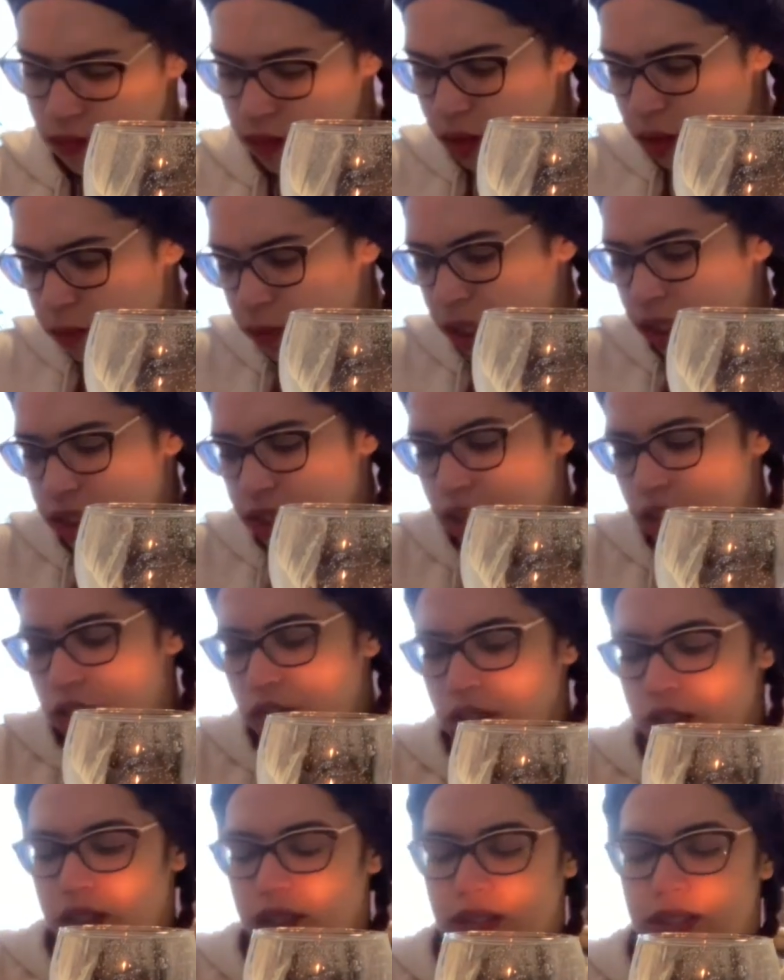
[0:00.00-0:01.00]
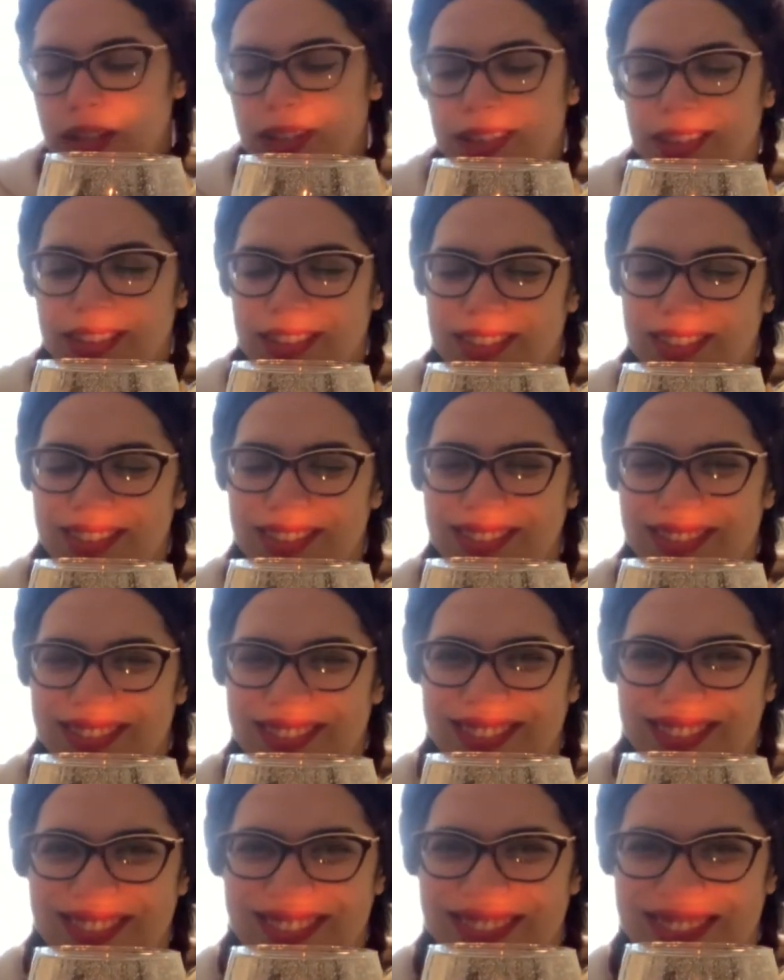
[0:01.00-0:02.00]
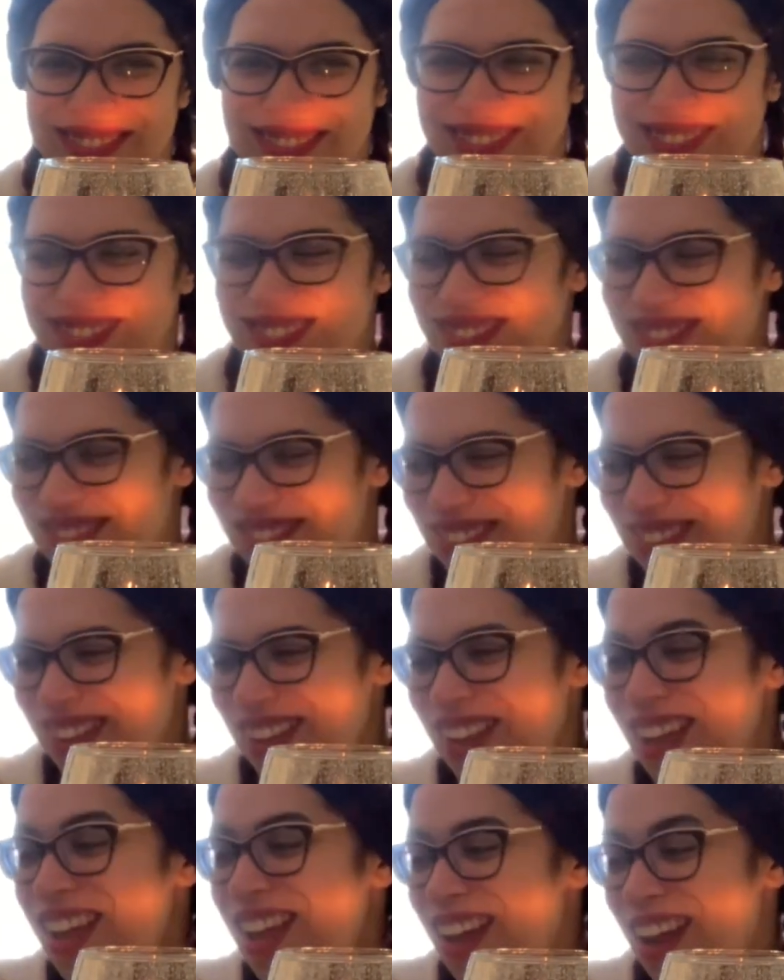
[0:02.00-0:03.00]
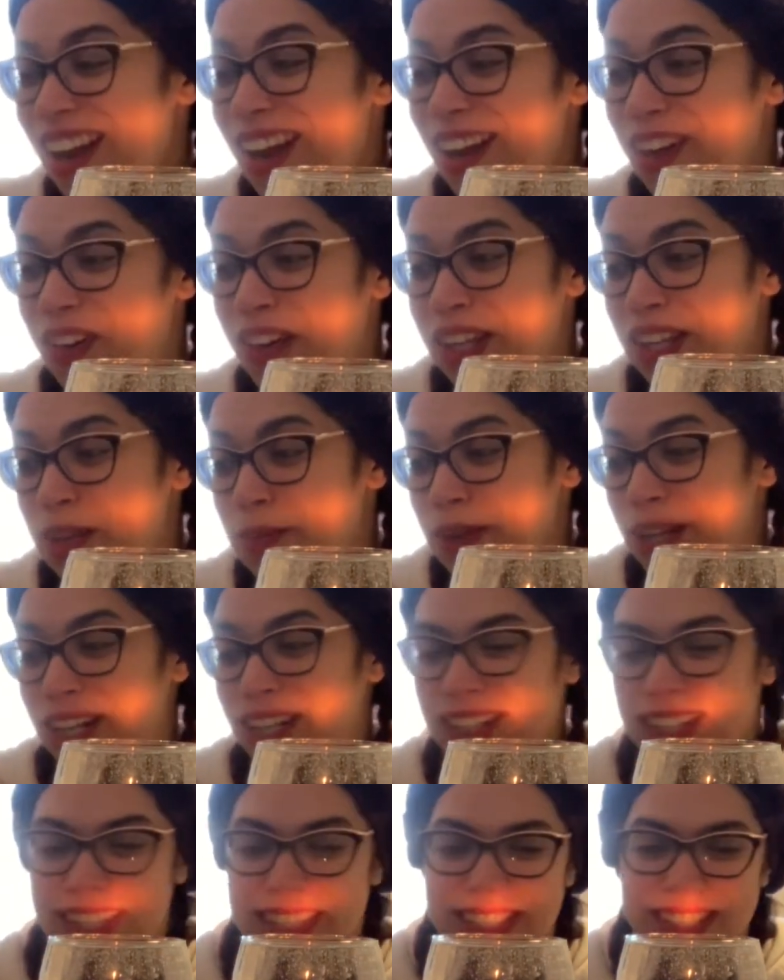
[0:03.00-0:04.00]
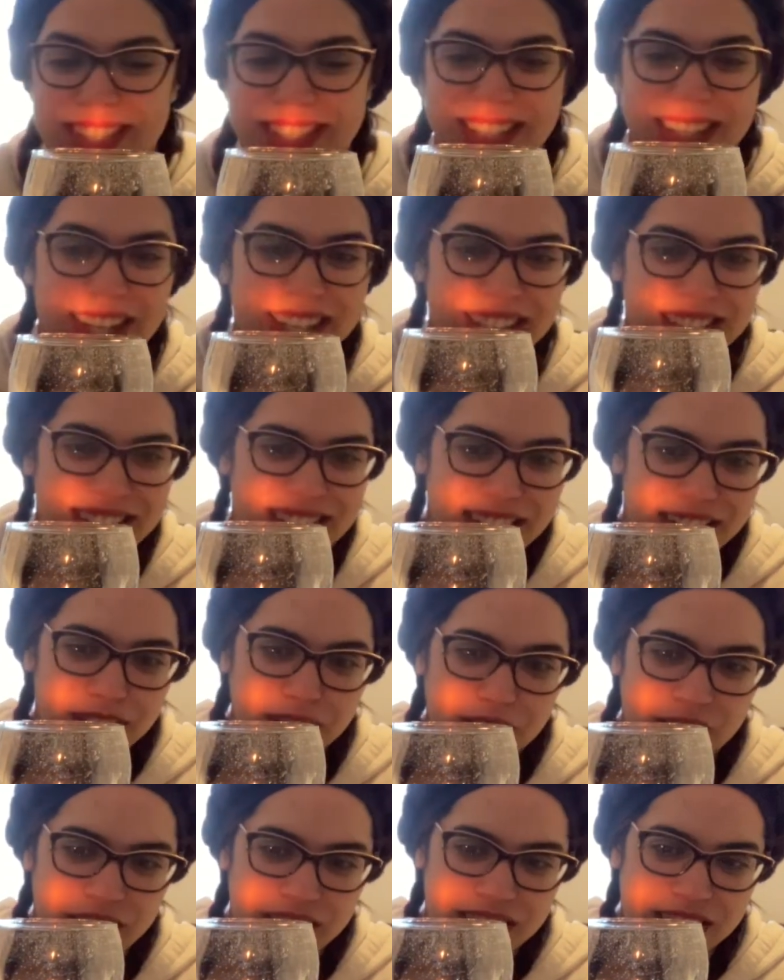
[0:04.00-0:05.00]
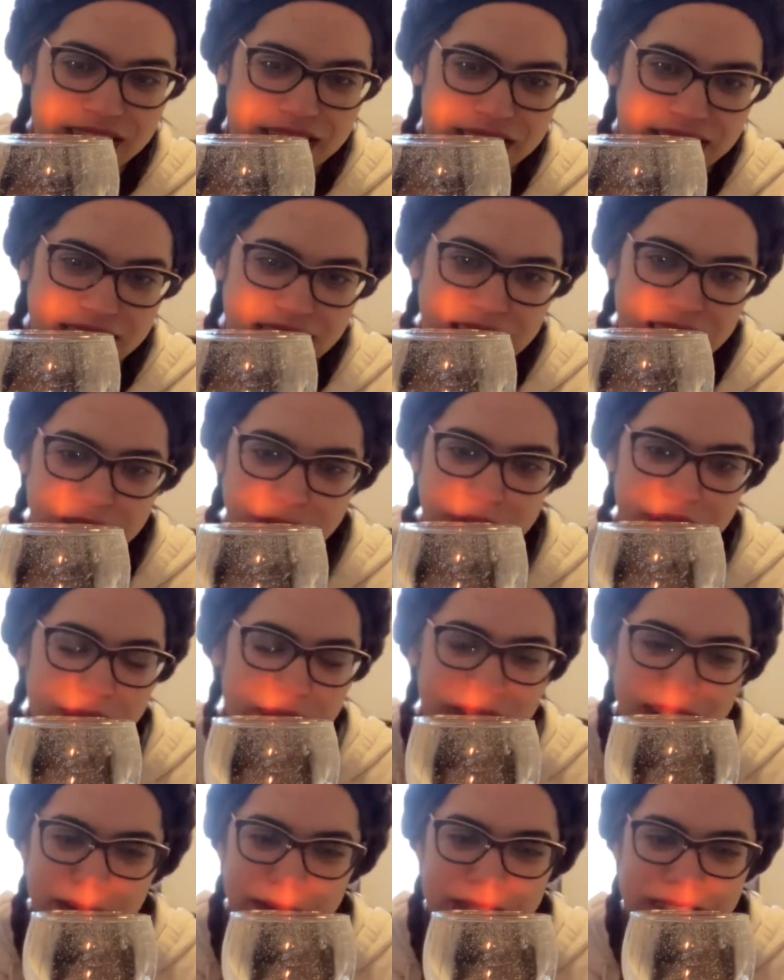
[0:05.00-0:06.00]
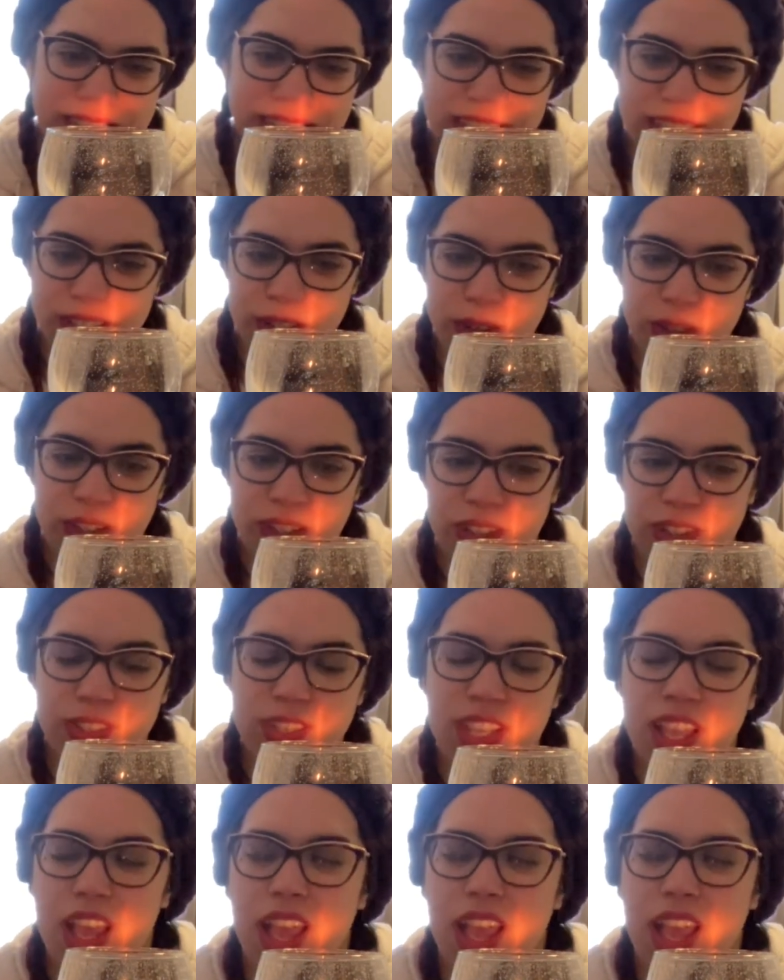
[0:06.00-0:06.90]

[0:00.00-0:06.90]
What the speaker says: Because it just, and I know I keep getting like 10 cards at a time, and I'm like, I'm not taking all of those.